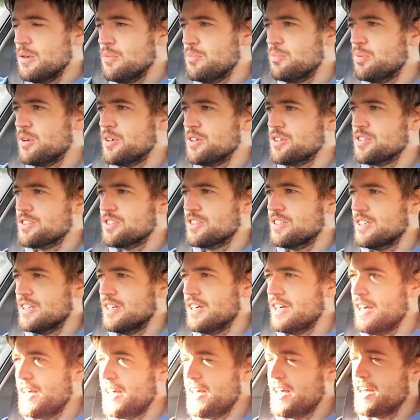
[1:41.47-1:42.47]
but
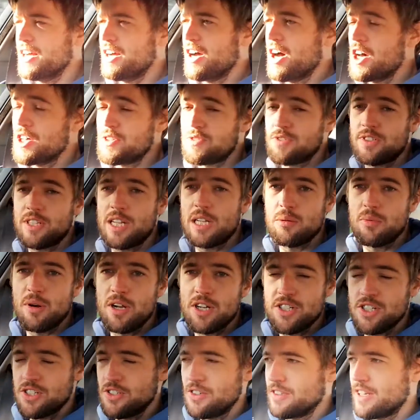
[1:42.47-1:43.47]
a cause for
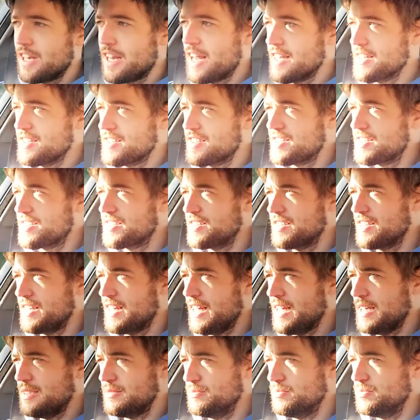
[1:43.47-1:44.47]
celebration nonetheless,
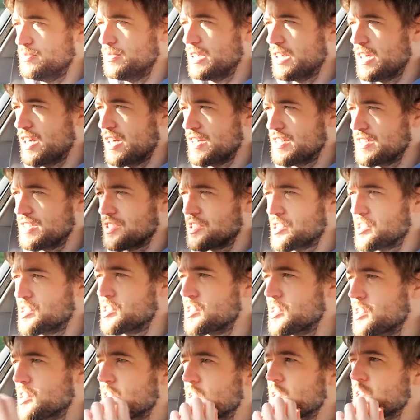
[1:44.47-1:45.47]
because
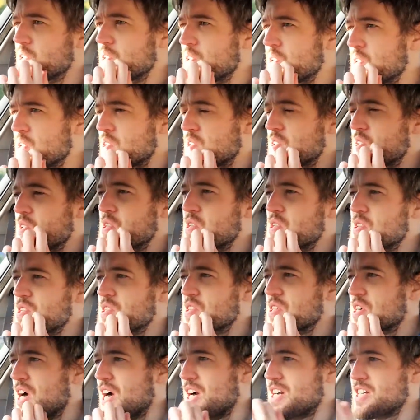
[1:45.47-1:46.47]

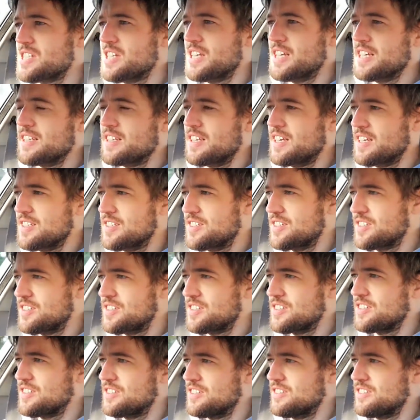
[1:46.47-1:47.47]
cars like this